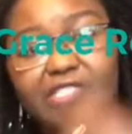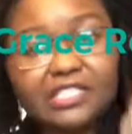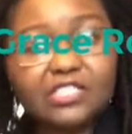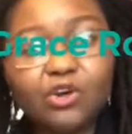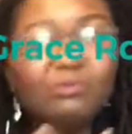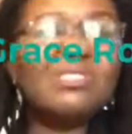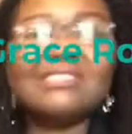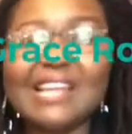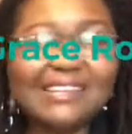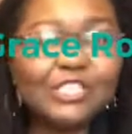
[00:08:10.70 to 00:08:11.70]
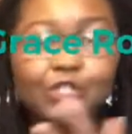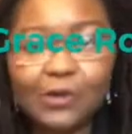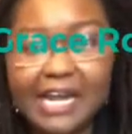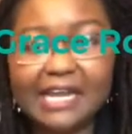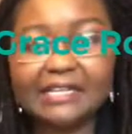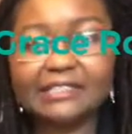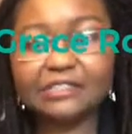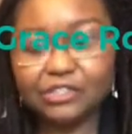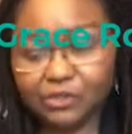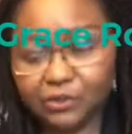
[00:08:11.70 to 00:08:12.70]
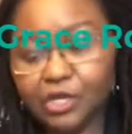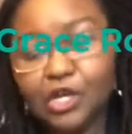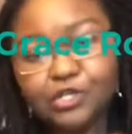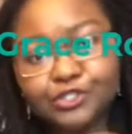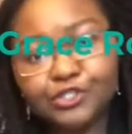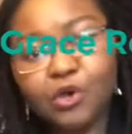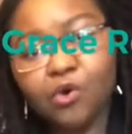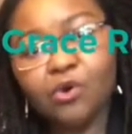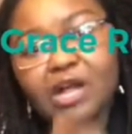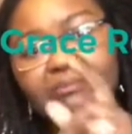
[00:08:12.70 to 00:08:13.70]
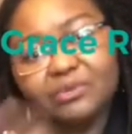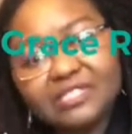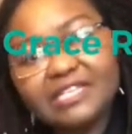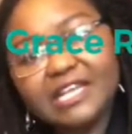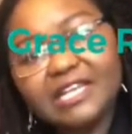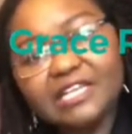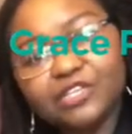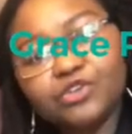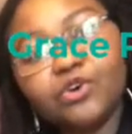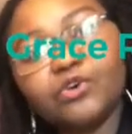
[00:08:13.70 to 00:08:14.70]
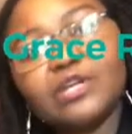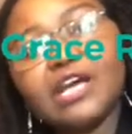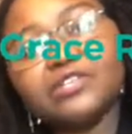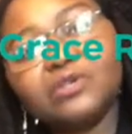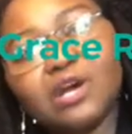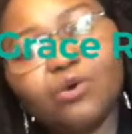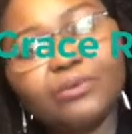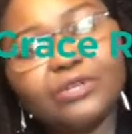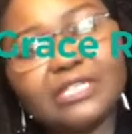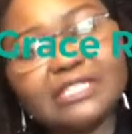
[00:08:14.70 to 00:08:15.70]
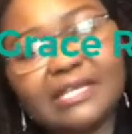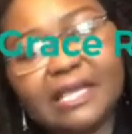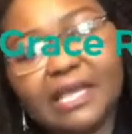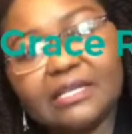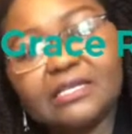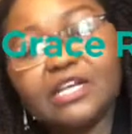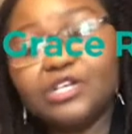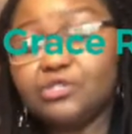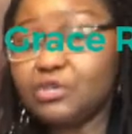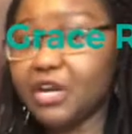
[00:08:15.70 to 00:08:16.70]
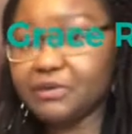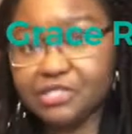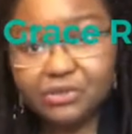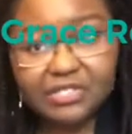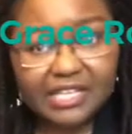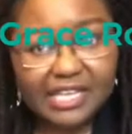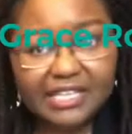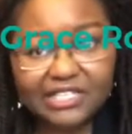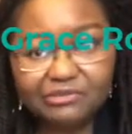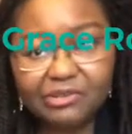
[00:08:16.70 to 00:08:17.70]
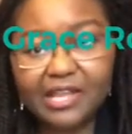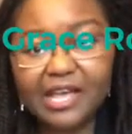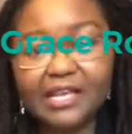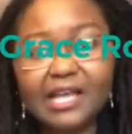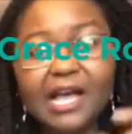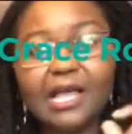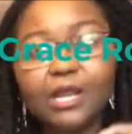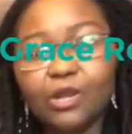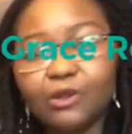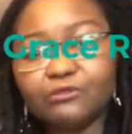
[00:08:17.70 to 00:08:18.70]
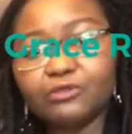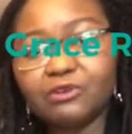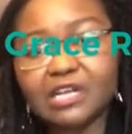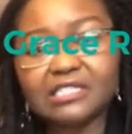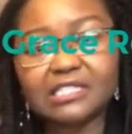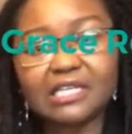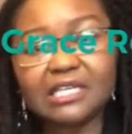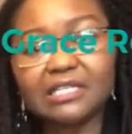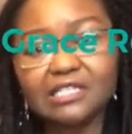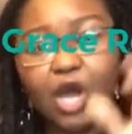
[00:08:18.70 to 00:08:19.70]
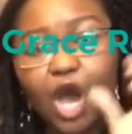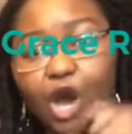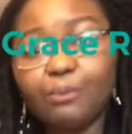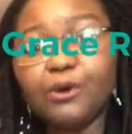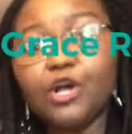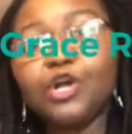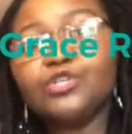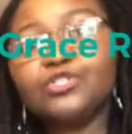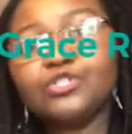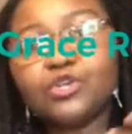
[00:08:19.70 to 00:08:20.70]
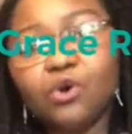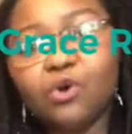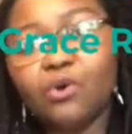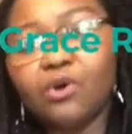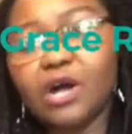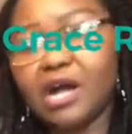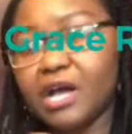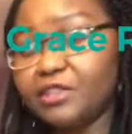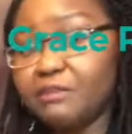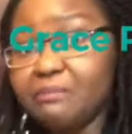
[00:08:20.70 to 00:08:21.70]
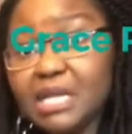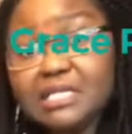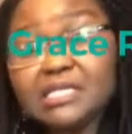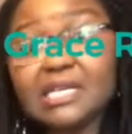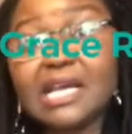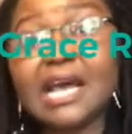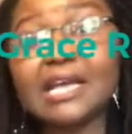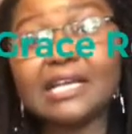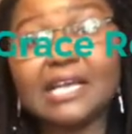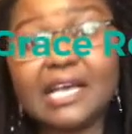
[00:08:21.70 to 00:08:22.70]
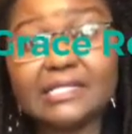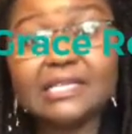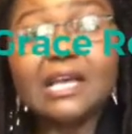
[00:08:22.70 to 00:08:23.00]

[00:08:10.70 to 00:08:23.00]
it's almost like dry, so I'm putting a lid on, and you can open it again. You can reduce the heat if you like. I love to crank the heat up so the meat can get